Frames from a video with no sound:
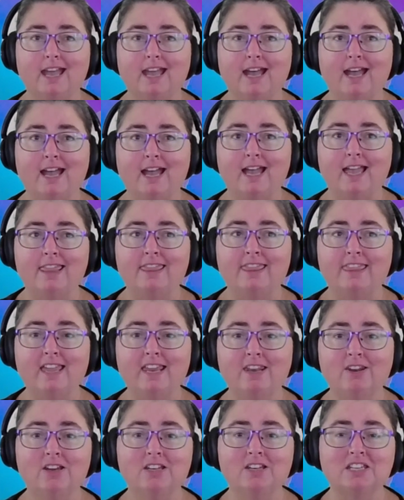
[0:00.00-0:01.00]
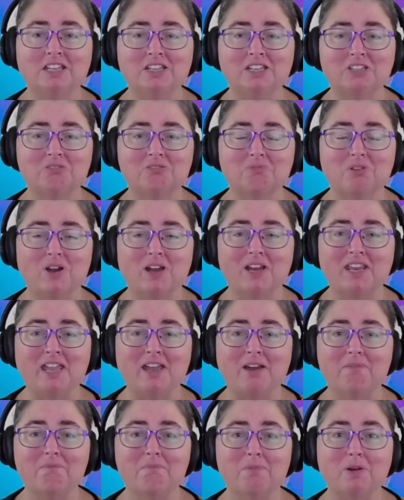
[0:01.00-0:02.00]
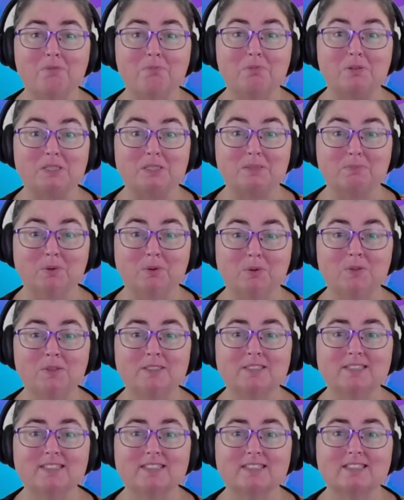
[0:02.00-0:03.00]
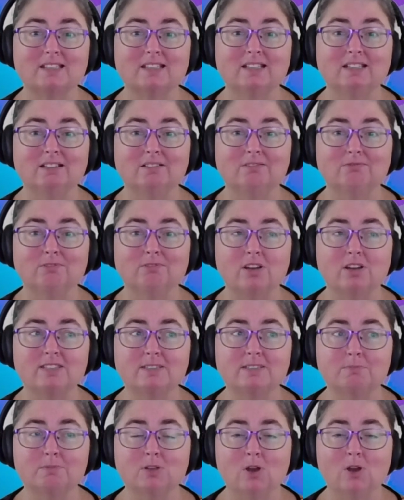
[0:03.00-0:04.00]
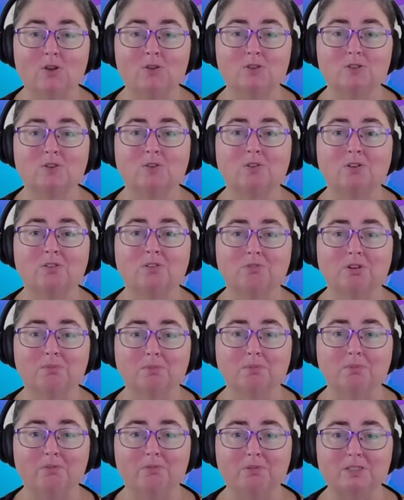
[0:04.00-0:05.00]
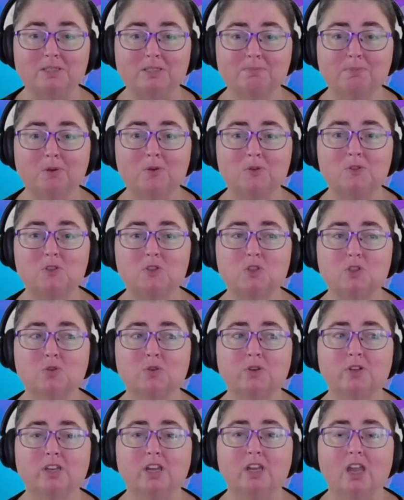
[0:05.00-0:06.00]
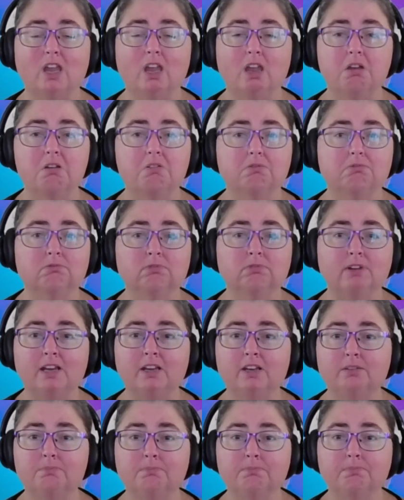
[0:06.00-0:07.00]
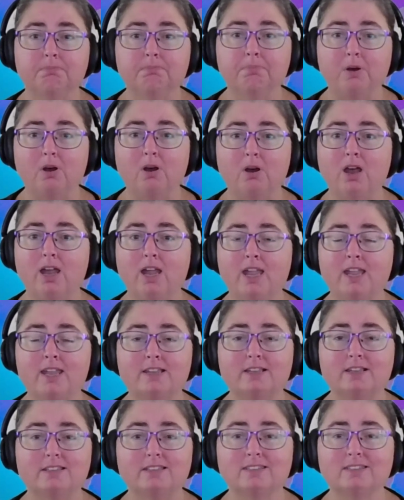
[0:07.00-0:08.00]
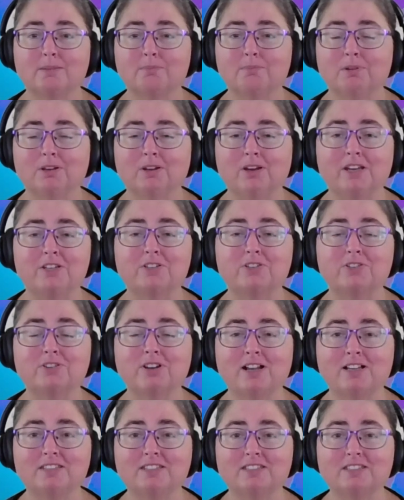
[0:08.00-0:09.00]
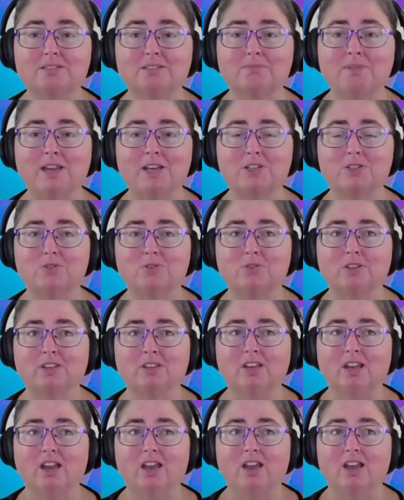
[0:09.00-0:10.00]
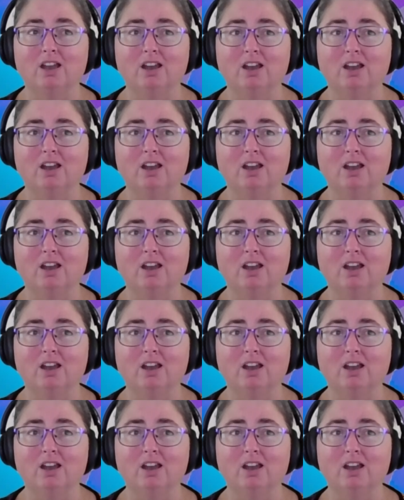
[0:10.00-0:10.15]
Then I tend to write out my response, write some notes on it, on my response to it, run it by someone I trust to make sure that